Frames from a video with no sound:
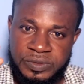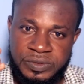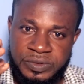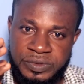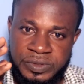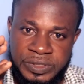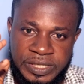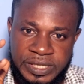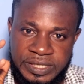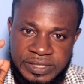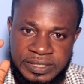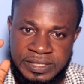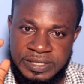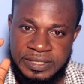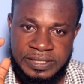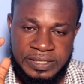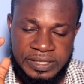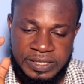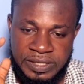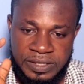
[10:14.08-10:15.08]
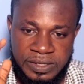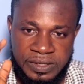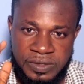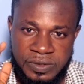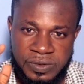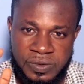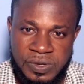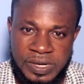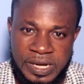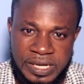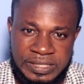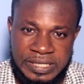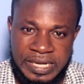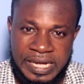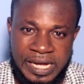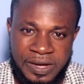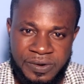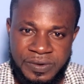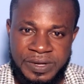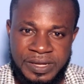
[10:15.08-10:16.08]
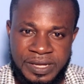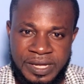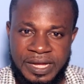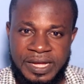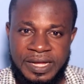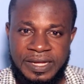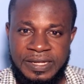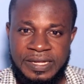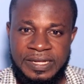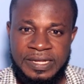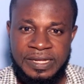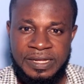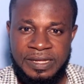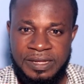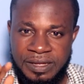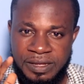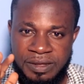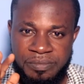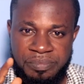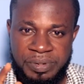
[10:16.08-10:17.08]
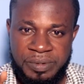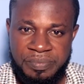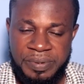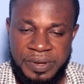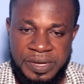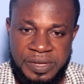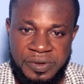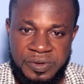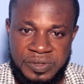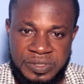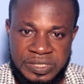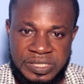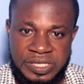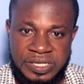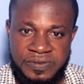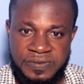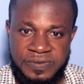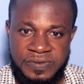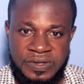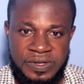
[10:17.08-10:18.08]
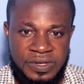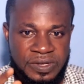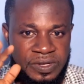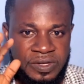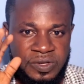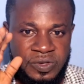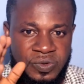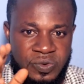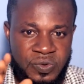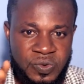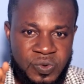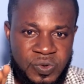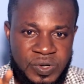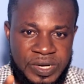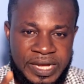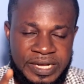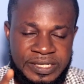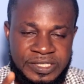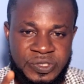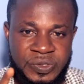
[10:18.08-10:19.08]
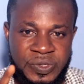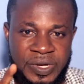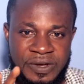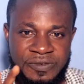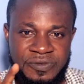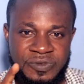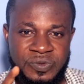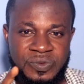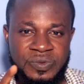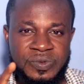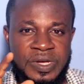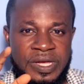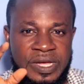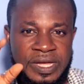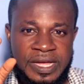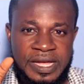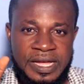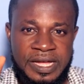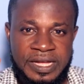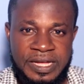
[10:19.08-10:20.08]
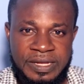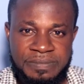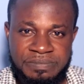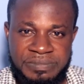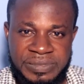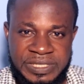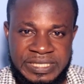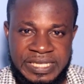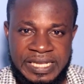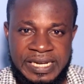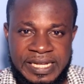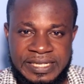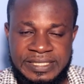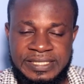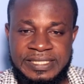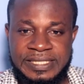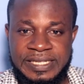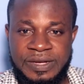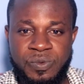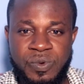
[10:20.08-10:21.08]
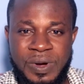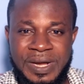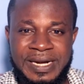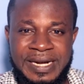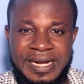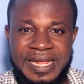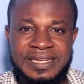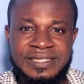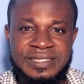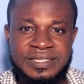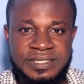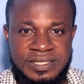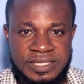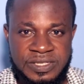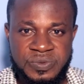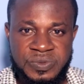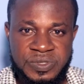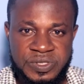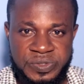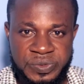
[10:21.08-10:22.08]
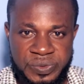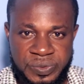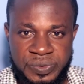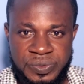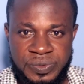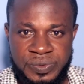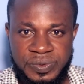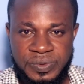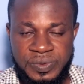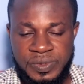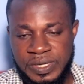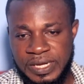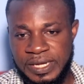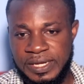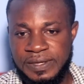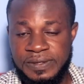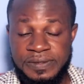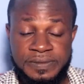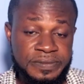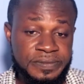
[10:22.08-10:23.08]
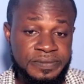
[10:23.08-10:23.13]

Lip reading: You just look at how they are, prepare yourself, know that you have to select the one that suits you, okay?